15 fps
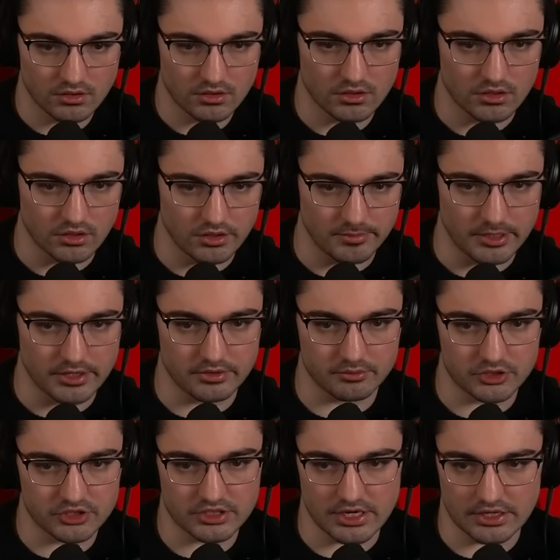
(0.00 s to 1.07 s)
Come on. We
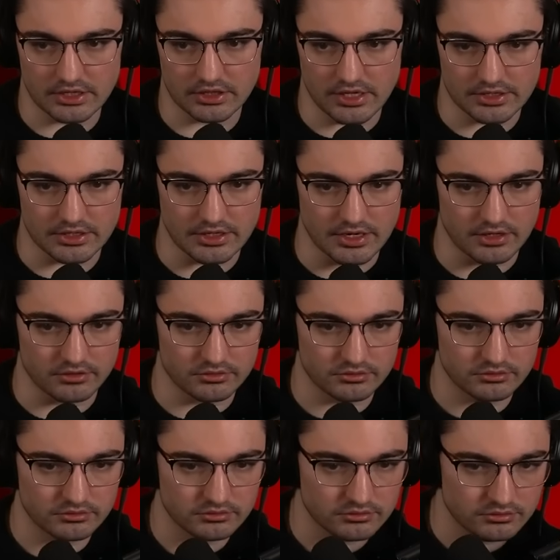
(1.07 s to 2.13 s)
just gotta get lucky now.
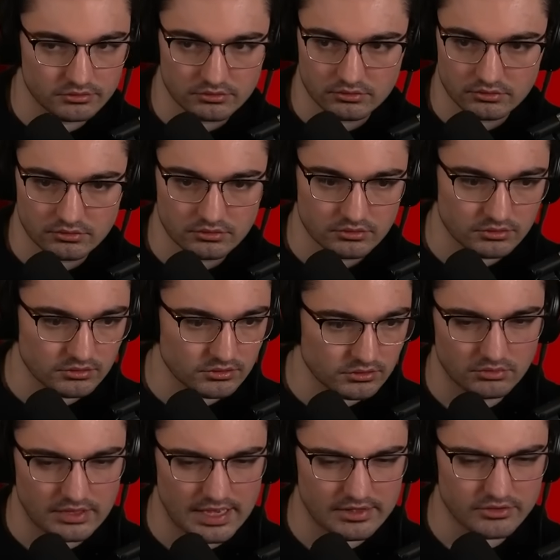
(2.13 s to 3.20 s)

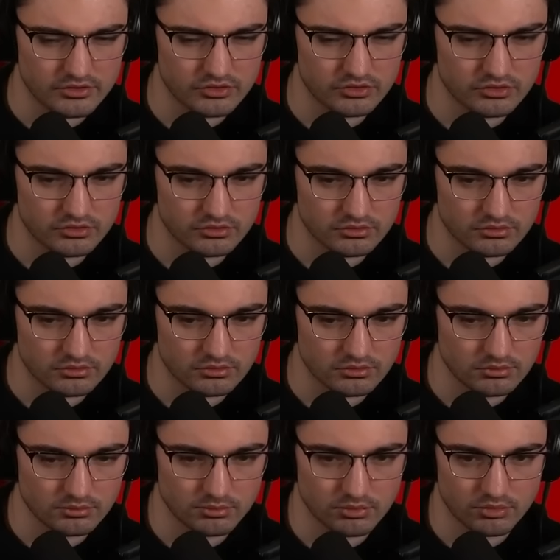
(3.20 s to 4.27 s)
That's
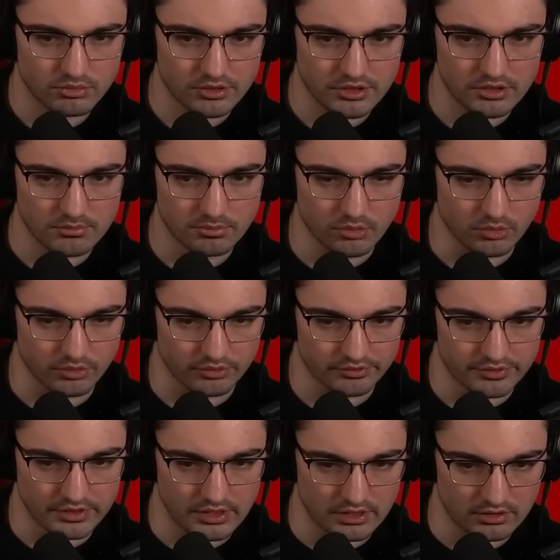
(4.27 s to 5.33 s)
pretty important
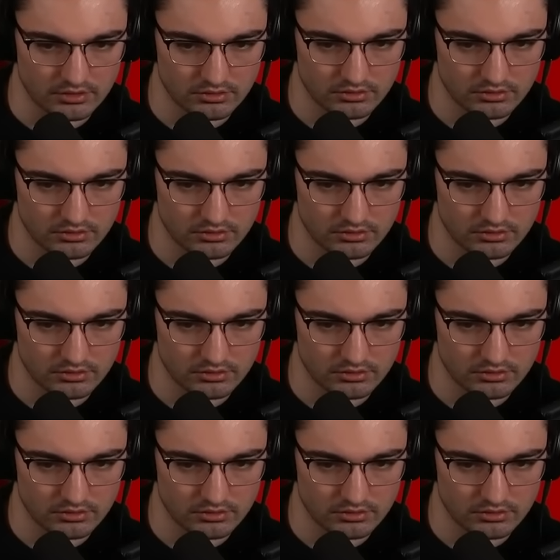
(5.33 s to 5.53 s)
today.